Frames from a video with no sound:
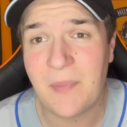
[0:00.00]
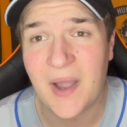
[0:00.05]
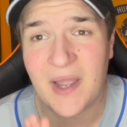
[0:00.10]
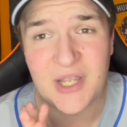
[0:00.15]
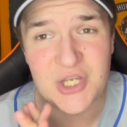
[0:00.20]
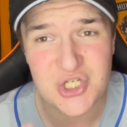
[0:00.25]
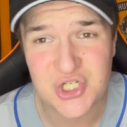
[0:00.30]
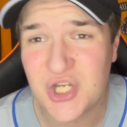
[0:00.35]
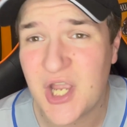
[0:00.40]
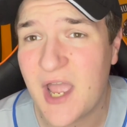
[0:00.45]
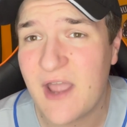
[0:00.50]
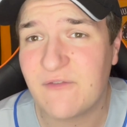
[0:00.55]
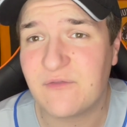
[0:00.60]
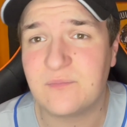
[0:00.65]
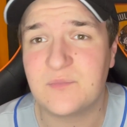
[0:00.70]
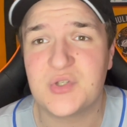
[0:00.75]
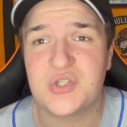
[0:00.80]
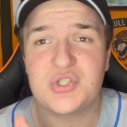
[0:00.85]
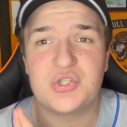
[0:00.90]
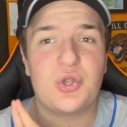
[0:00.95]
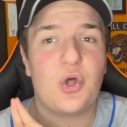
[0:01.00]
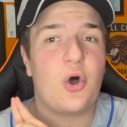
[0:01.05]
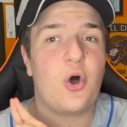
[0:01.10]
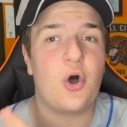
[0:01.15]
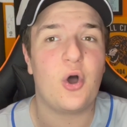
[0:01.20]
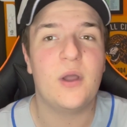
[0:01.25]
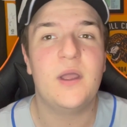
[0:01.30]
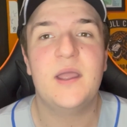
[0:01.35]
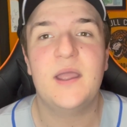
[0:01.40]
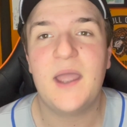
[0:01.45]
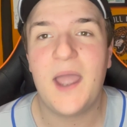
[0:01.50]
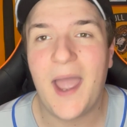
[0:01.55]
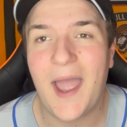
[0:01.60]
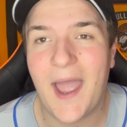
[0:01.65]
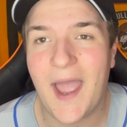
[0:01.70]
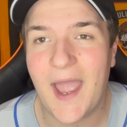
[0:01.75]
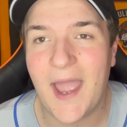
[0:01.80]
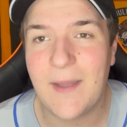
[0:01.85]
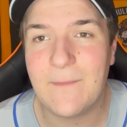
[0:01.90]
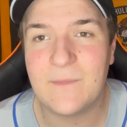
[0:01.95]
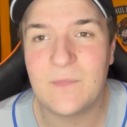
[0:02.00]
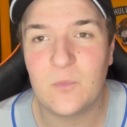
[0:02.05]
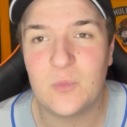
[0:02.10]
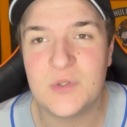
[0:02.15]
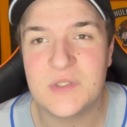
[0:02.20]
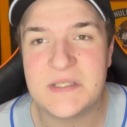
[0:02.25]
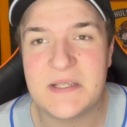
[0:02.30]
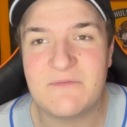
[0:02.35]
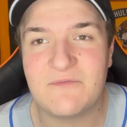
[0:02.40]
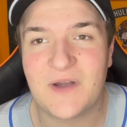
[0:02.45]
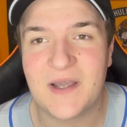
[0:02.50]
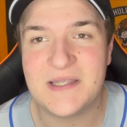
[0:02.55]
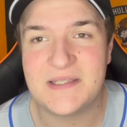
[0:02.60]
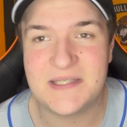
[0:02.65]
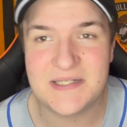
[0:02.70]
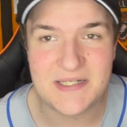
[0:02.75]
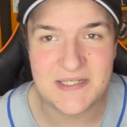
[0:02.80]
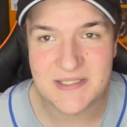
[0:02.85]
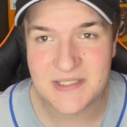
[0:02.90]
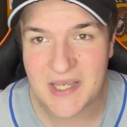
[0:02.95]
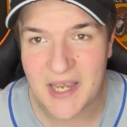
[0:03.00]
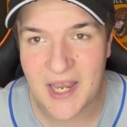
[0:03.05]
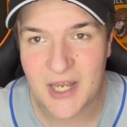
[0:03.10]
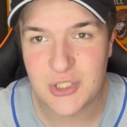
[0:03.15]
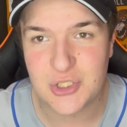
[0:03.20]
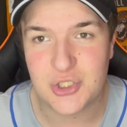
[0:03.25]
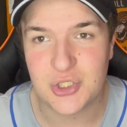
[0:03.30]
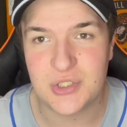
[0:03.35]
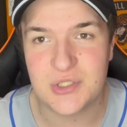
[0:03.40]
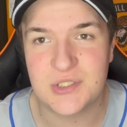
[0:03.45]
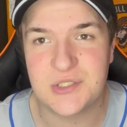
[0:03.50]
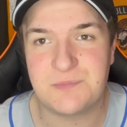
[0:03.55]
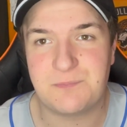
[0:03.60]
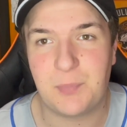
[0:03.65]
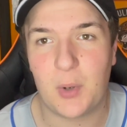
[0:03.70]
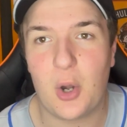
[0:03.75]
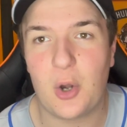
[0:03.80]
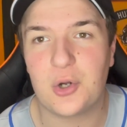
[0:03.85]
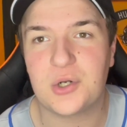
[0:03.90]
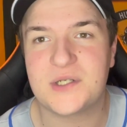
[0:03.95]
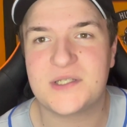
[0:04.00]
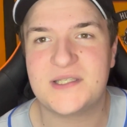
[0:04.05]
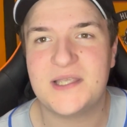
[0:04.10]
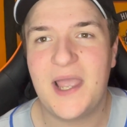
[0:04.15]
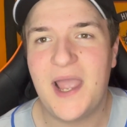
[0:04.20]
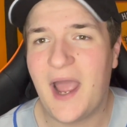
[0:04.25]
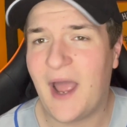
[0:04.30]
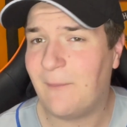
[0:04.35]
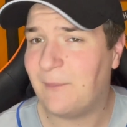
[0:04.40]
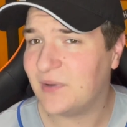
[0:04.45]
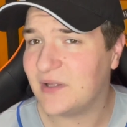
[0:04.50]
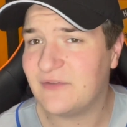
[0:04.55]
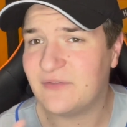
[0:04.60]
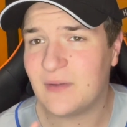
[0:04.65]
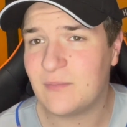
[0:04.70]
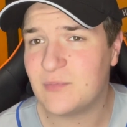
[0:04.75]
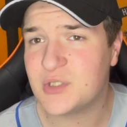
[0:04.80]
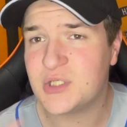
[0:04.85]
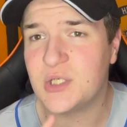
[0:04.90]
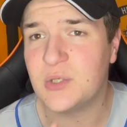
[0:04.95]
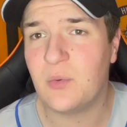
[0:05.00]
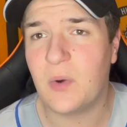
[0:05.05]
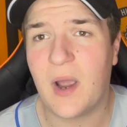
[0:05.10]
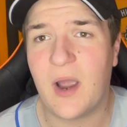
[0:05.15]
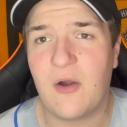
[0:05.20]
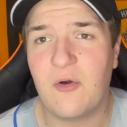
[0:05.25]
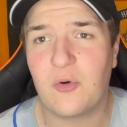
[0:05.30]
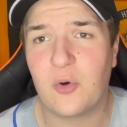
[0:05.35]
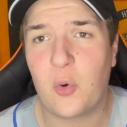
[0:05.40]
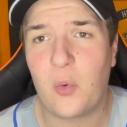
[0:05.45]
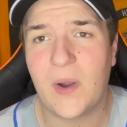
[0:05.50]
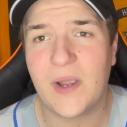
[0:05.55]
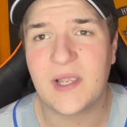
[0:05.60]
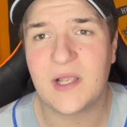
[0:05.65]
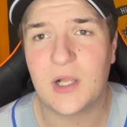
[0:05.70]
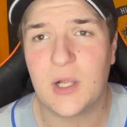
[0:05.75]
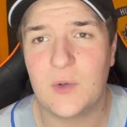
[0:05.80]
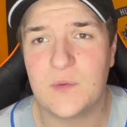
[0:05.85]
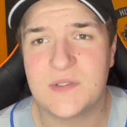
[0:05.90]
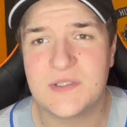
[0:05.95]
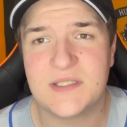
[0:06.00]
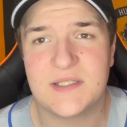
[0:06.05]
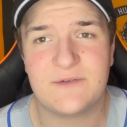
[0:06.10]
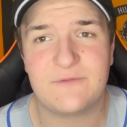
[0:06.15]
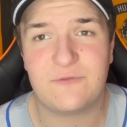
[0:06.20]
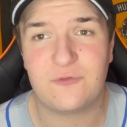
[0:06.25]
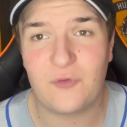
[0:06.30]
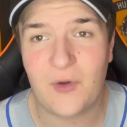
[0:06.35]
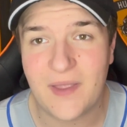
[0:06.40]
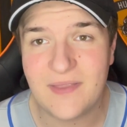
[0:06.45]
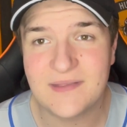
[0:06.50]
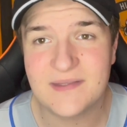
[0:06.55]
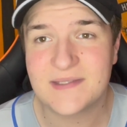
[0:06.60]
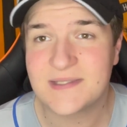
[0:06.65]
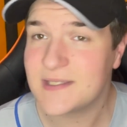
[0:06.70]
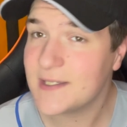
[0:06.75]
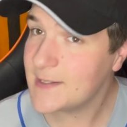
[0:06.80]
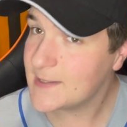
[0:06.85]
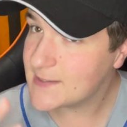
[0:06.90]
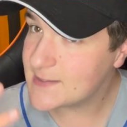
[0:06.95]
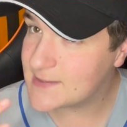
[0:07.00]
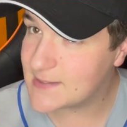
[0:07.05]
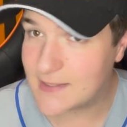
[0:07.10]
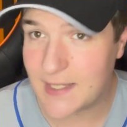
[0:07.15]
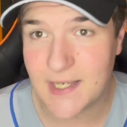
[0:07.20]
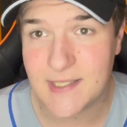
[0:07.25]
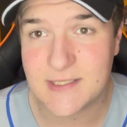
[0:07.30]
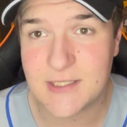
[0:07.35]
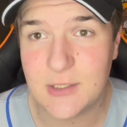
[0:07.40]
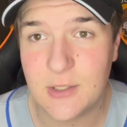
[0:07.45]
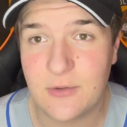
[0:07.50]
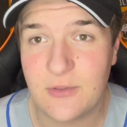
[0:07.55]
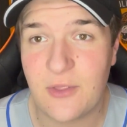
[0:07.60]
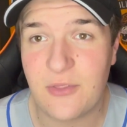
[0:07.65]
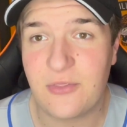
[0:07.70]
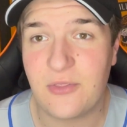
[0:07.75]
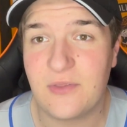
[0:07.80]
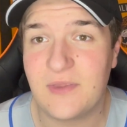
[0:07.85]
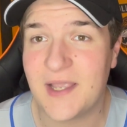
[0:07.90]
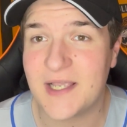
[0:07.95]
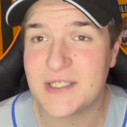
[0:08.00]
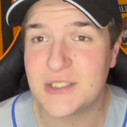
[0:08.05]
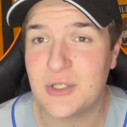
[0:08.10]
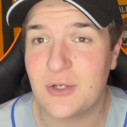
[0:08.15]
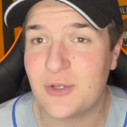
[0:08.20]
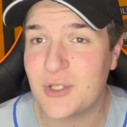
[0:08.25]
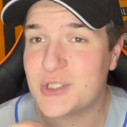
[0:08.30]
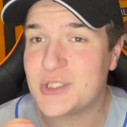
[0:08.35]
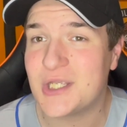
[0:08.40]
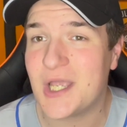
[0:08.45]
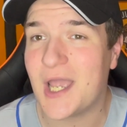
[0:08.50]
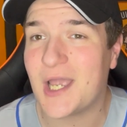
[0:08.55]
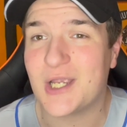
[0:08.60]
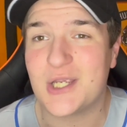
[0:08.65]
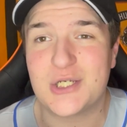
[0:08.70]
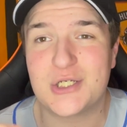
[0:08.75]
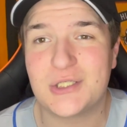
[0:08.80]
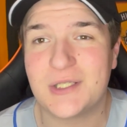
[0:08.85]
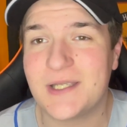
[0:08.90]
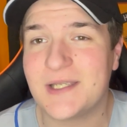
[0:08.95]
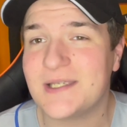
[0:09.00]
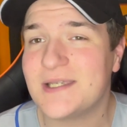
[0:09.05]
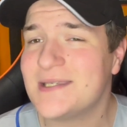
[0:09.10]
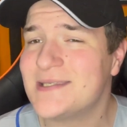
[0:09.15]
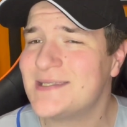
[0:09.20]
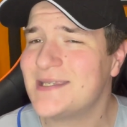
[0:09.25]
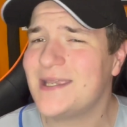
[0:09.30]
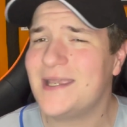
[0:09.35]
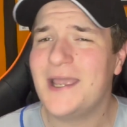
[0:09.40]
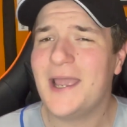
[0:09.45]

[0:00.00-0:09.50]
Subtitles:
a shirt from the store, was invited into Adrian's box. I believe them two are quite close friends, so that's another Turkish link. You see,